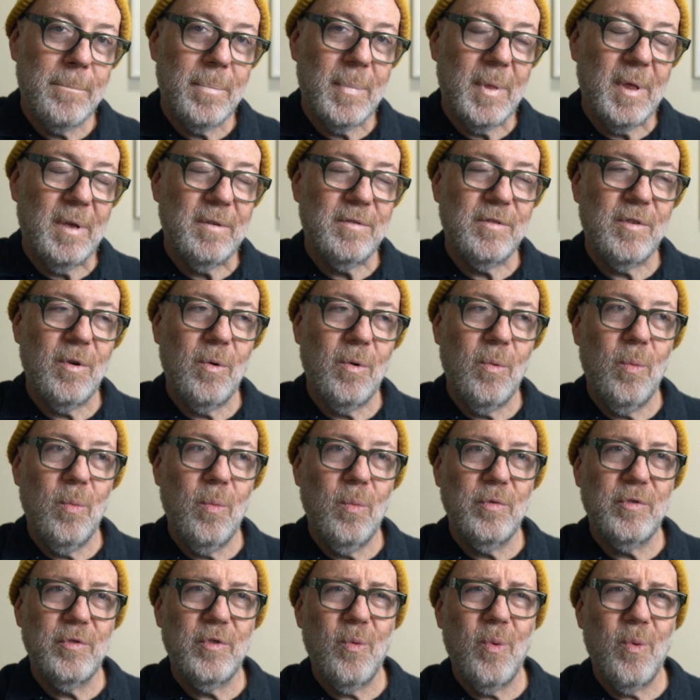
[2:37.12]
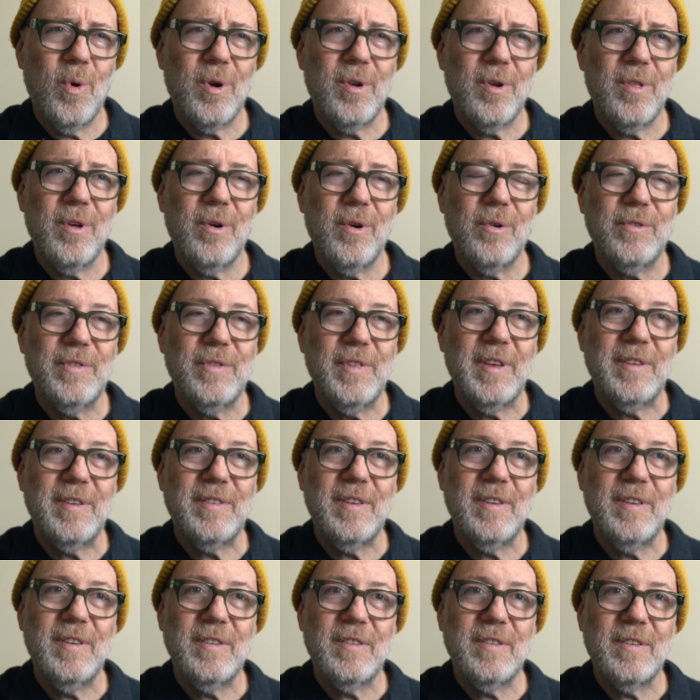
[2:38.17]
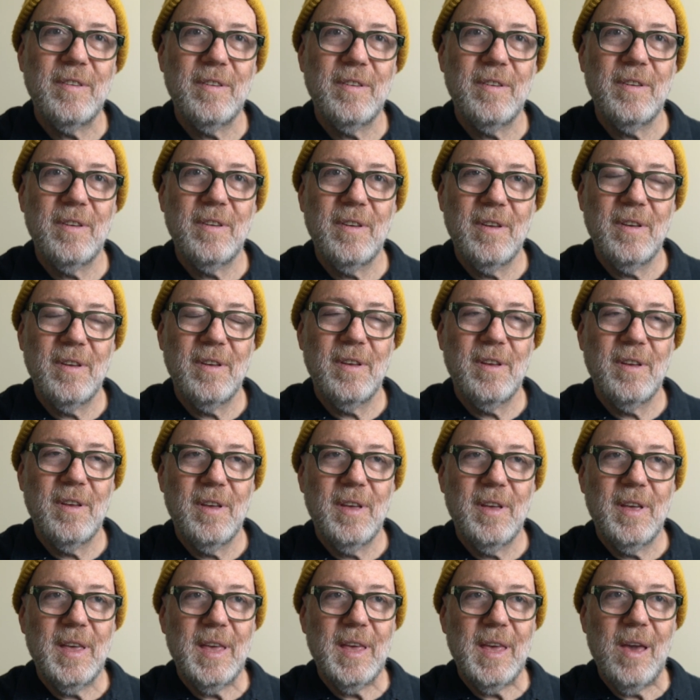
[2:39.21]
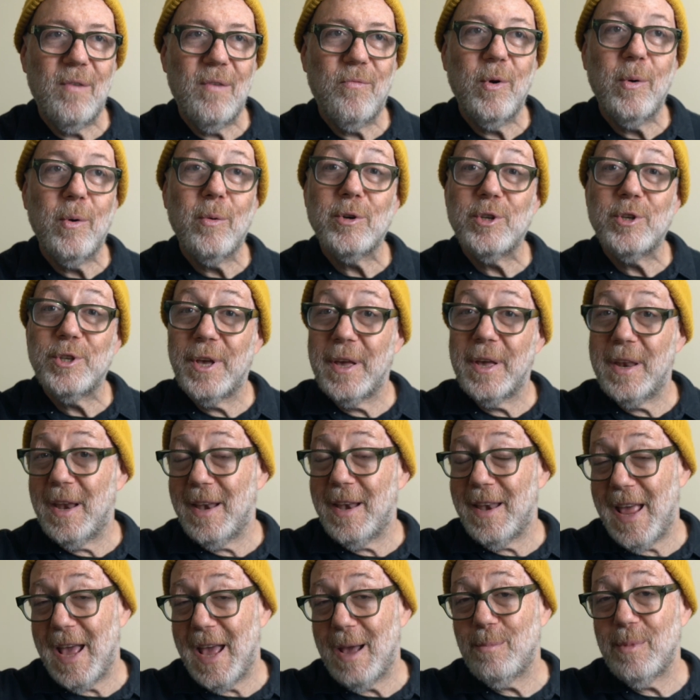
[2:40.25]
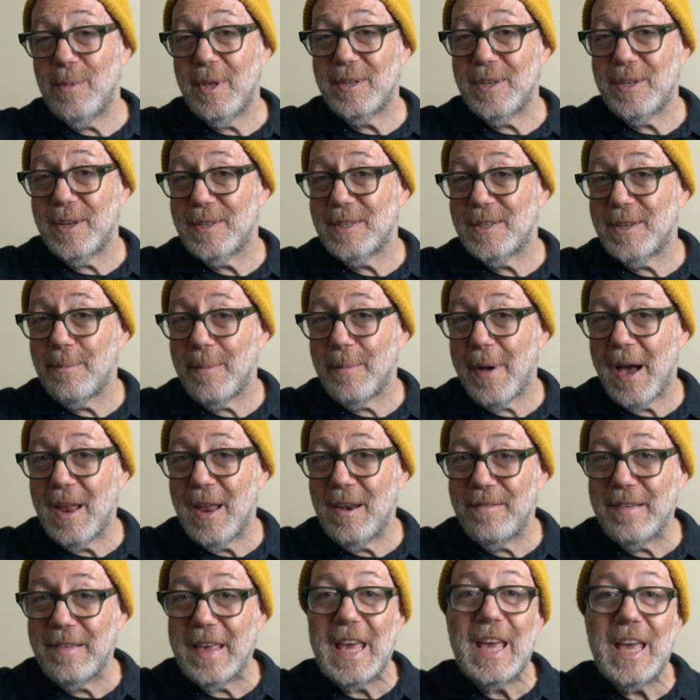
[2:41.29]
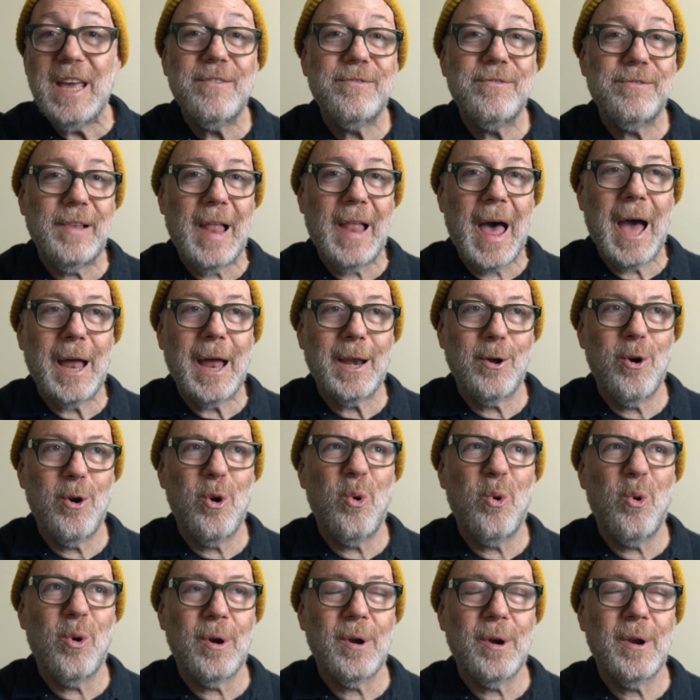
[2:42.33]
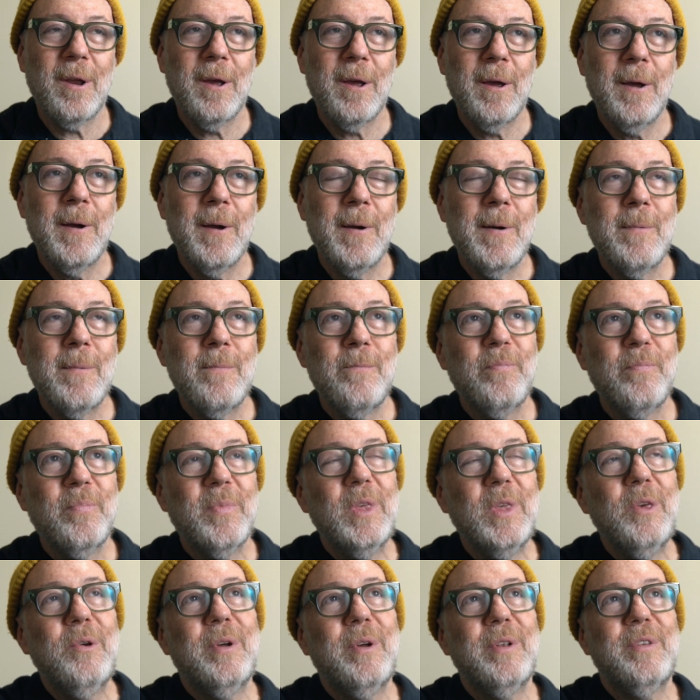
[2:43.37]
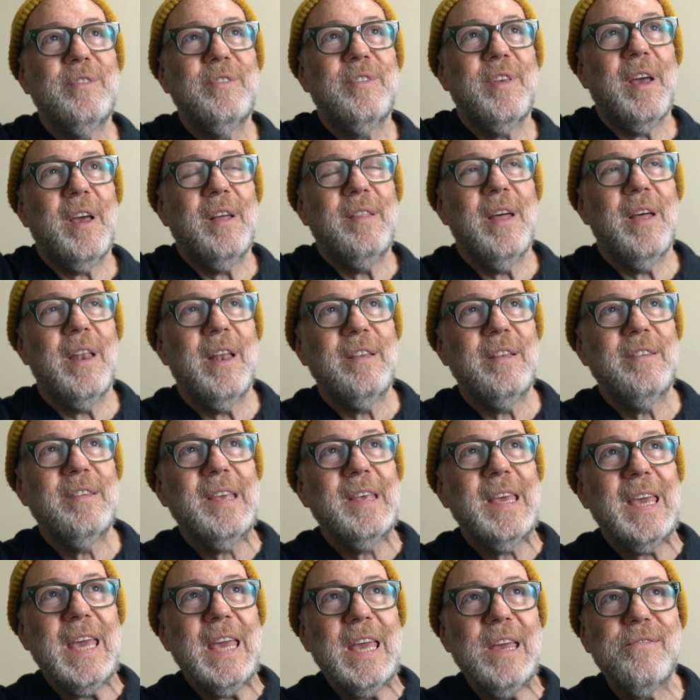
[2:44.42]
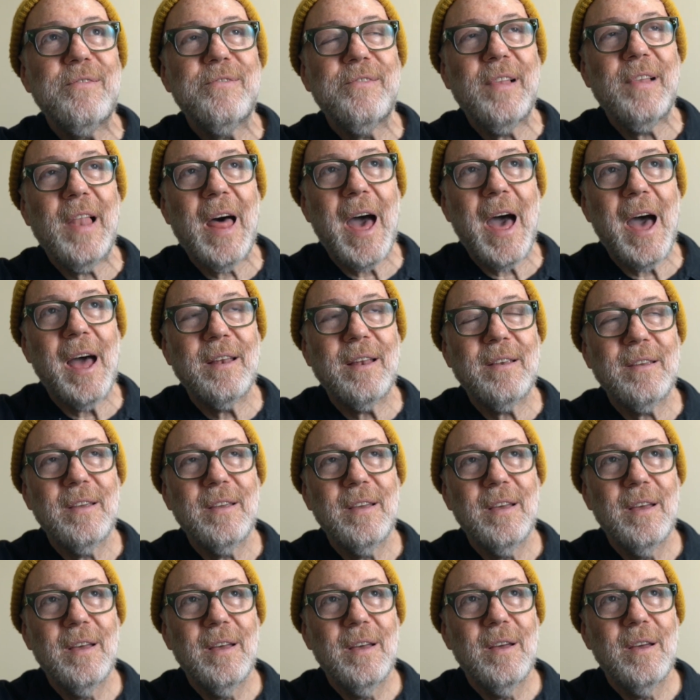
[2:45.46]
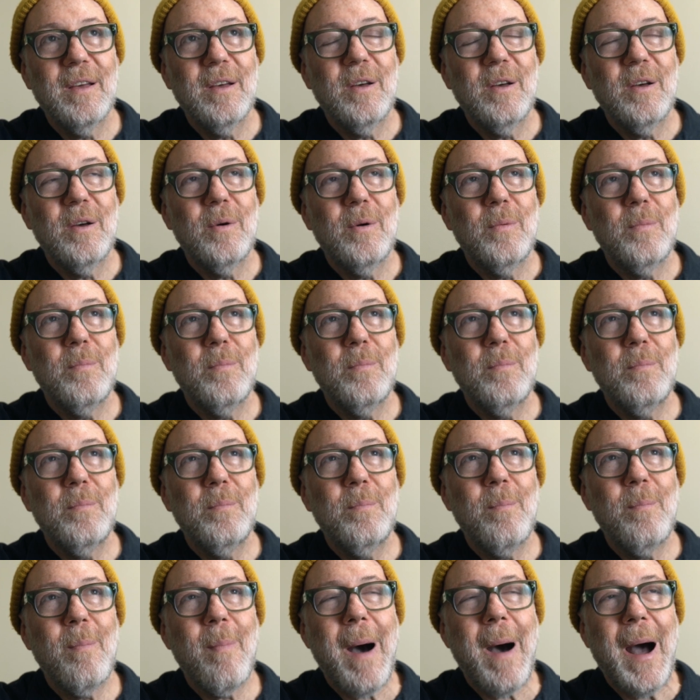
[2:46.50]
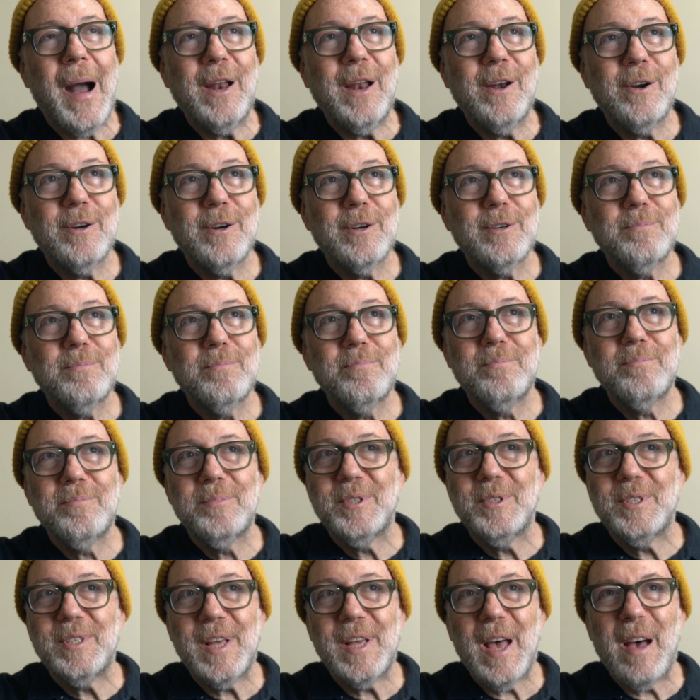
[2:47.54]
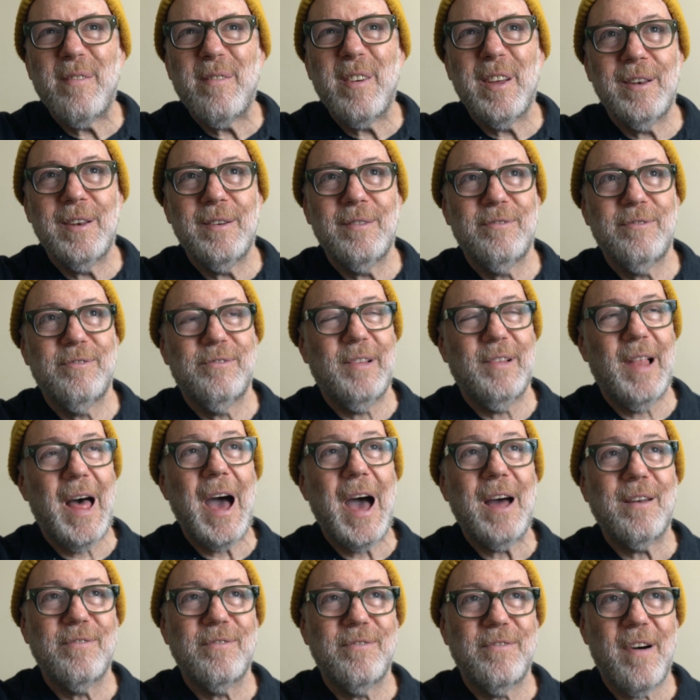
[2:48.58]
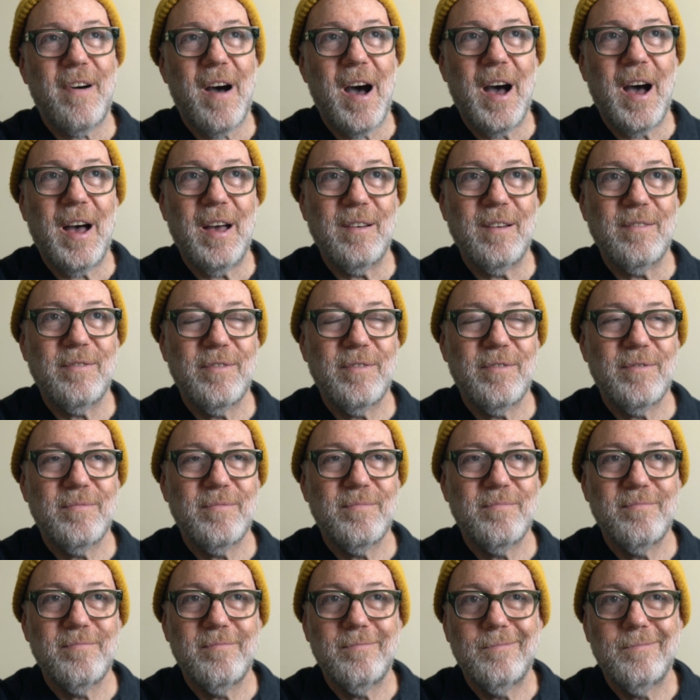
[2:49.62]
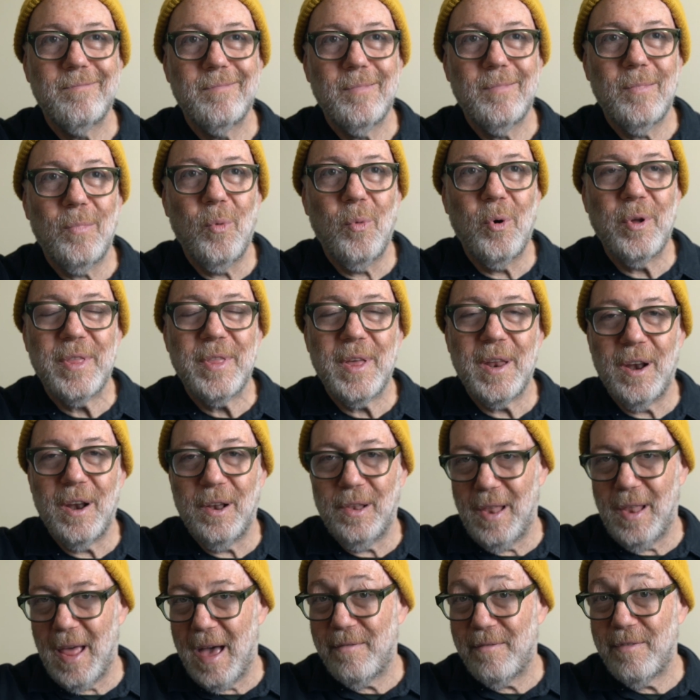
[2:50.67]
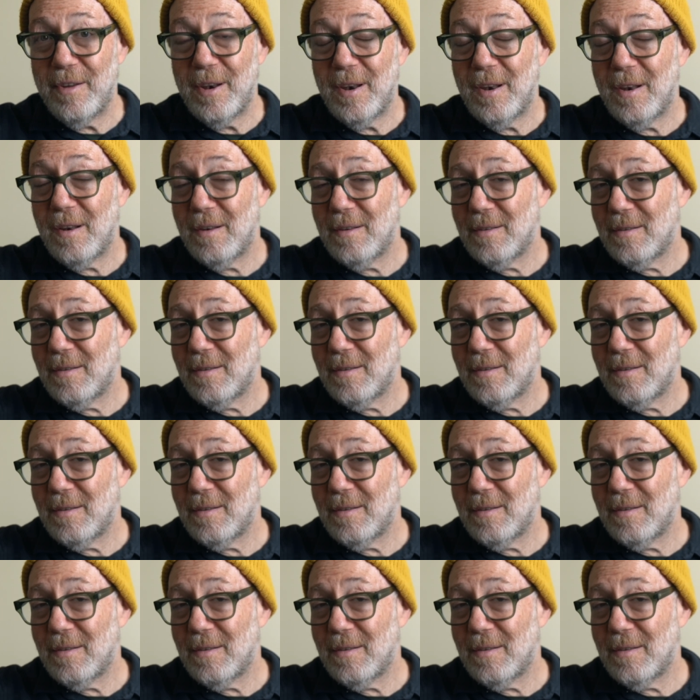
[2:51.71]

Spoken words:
So what are those? This is, if we were just going to name this as some kind of E flat chord, you could say that it's E flat minor 7 flat 5 with an 11.